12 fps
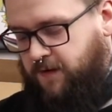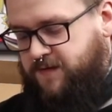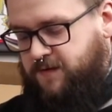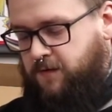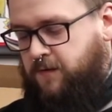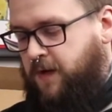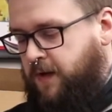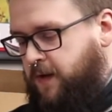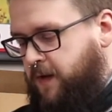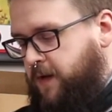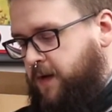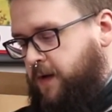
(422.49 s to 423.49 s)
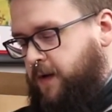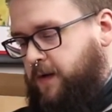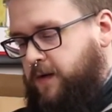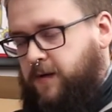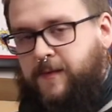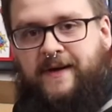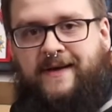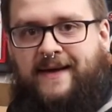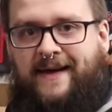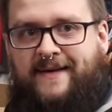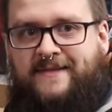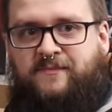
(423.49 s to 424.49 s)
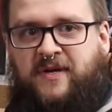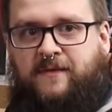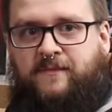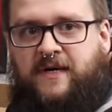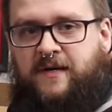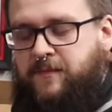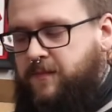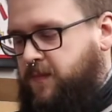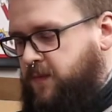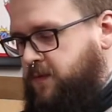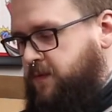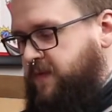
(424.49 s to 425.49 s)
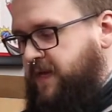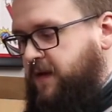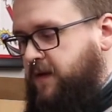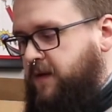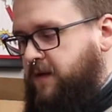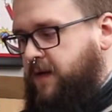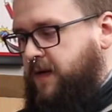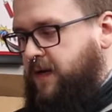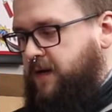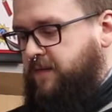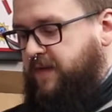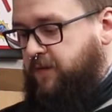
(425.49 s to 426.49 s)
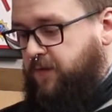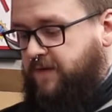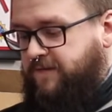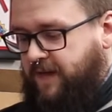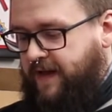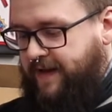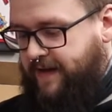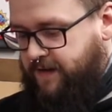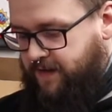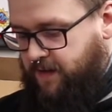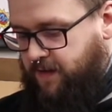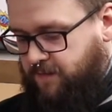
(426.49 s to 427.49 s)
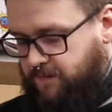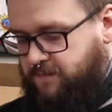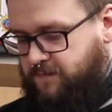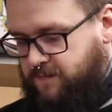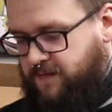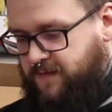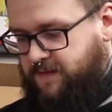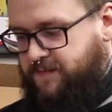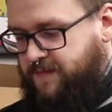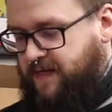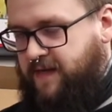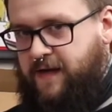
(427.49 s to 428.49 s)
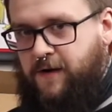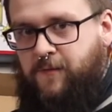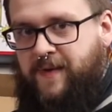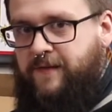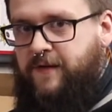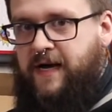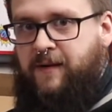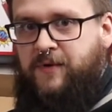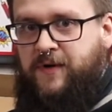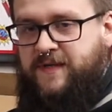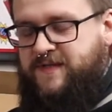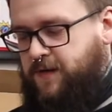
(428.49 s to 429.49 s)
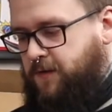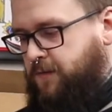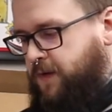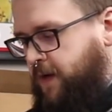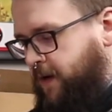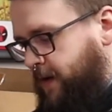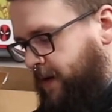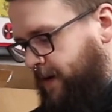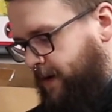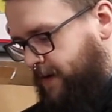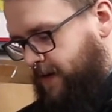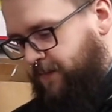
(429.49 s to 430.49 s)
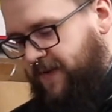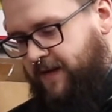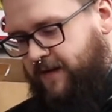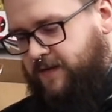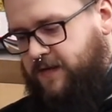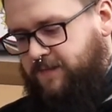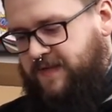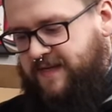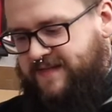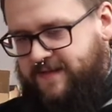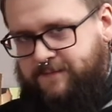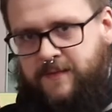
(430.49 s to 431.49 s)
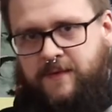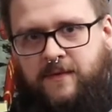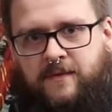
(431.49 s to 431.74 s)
So Come on in, guys. Pick them up. They uh, they will fly out of here. The TKO man, they're hot books. So come in, come get some.